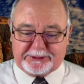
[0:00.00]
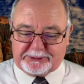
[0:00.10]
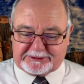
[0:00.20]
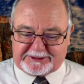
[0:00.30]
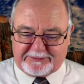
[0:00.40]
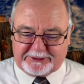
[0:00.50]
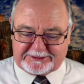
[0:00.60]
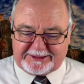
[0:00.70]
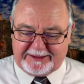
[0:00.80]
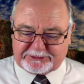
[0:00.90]
you yourself are
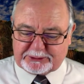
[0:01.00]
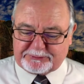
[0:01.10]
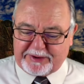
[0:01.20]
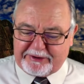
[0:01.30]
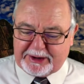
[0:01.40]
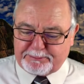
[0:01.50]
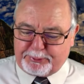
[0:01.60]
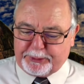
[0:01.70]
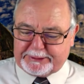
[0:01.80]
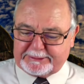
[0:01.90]
deceived. So it's very
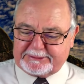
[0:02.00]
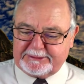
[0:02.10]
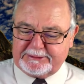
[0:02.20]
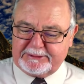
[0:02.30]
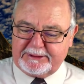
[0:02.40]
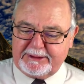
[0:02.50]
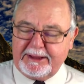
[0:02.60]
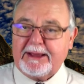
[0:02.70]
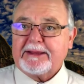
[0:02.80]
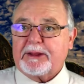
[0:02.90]
important
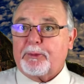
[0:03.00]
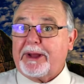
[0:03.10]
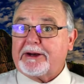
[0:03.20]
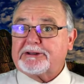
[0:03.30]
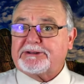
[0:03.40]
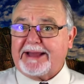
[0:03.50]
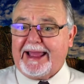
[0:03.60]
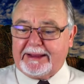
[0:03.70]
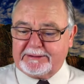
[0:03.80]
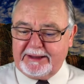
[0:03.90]
that we
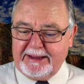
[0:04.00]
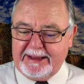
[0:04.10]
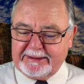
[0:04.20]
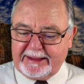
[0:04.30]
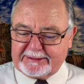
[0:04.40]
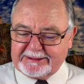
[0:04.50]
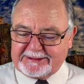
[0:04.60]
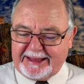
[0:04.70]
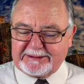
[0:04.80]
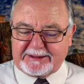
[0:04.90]
understand that this
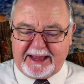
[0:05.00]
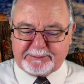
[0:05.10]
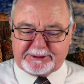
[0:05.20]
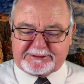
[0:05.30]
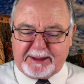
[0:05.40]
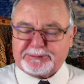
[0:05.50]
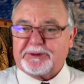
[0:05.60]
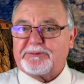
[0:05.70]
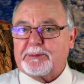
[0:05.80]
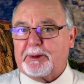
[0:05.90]
end-time
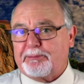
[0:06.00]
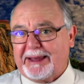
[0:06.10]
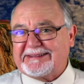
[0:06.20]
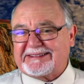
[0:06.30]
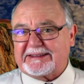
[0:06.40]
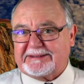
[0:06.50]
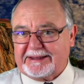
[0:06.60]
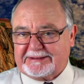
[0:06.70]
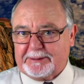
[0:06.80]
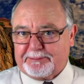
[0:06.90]
deception from the beast
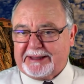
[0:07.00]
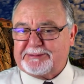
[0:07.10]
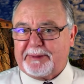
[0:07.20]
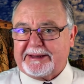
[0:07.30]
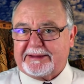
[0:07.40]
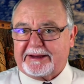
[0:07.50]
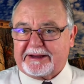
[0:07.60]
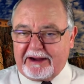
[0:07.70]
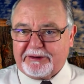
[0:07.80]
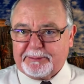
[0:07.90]
system, beast meaning the
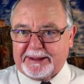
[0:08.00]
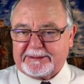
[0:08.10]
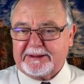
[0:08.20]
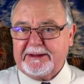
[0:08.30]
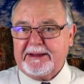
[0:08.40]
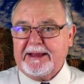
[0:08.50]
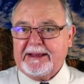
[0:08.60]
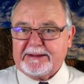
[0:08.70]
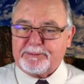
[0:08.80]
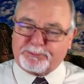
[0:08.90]
government,
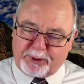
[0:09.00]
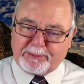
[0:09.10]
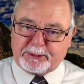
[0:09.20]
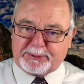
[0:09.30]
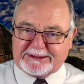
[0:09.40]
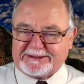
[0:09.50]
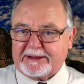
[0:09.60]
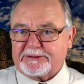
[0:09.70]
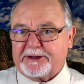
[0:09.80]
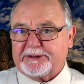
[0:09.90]
probably
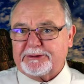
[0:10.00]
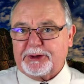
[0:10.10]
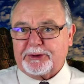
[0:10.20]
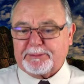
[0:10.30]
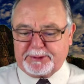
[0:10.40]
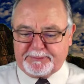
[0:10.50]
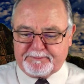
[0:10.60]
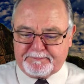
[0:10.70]
centered in Europe,